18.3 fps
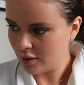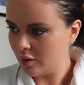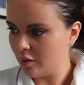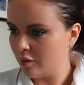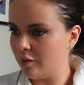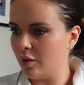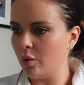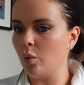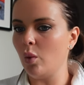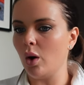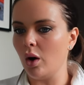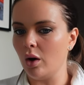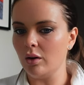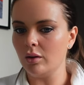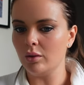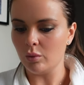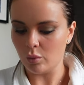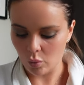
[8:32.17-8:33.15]
For
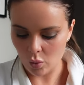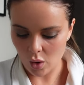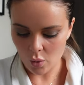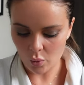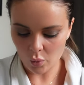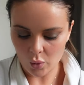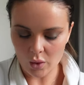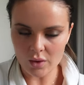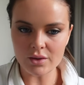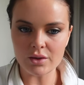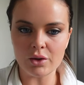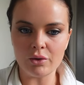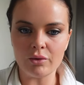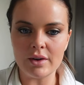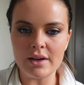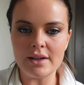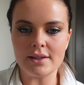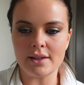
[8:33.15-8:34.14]
what? What was the
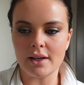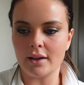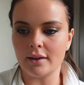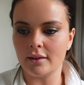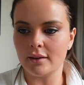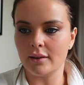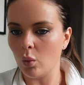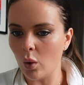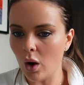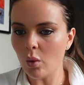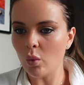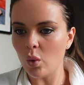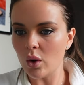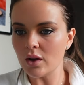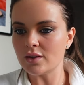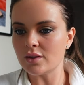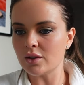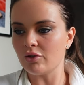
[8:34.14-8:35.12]
reason? What
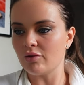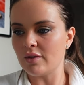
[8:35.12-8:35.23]
was the